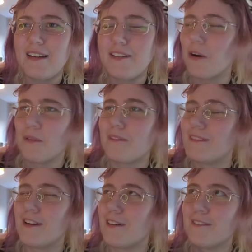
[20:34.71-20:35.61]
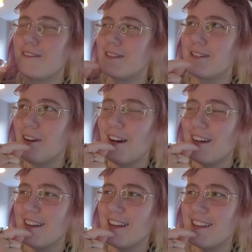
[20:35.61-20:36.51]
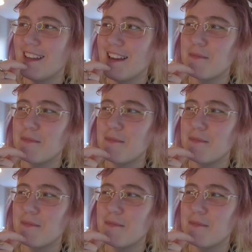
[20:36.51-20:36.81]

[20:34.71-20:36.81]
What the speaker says: No, not his age,